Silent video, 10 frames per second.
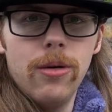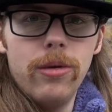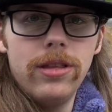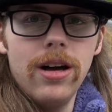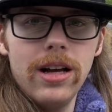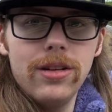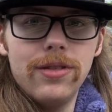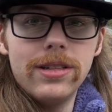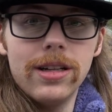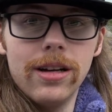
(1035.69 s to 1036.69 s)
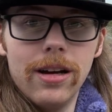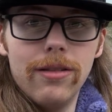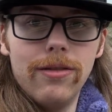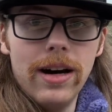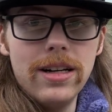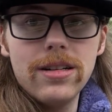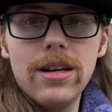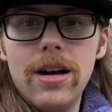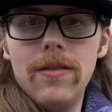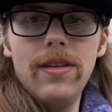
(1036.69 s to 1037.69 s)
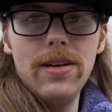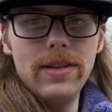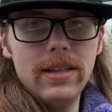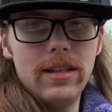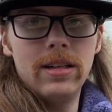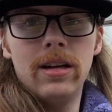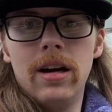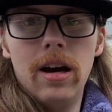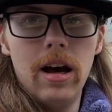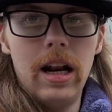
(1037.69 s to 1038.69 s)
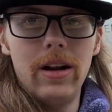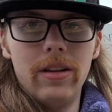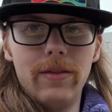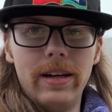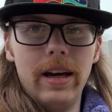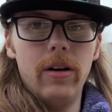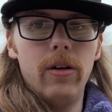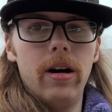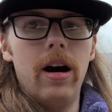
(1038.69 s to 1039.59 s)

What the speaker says: with the Eynsford viaduct that I visited earlier in the video.